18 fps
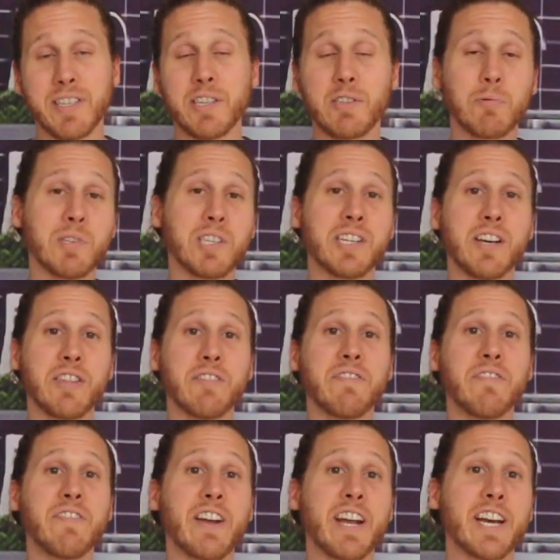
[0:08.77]
This was
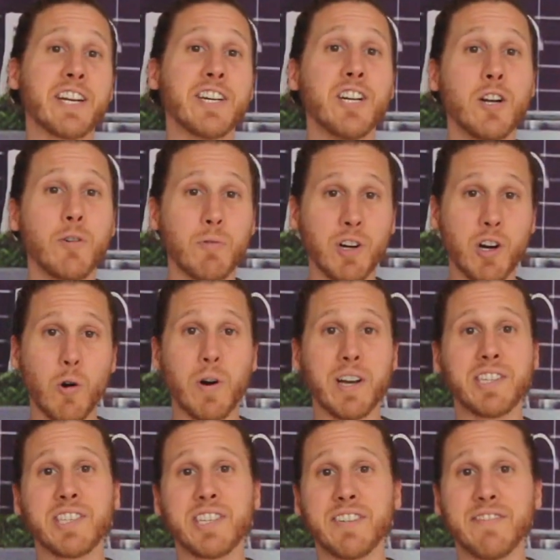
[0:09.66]
another
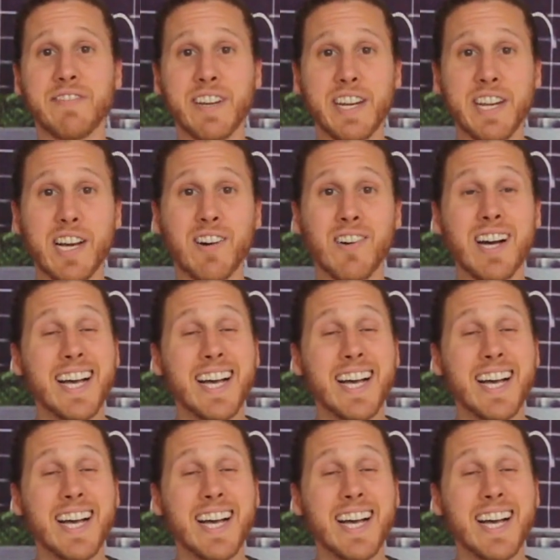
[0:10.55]
fan-requested video,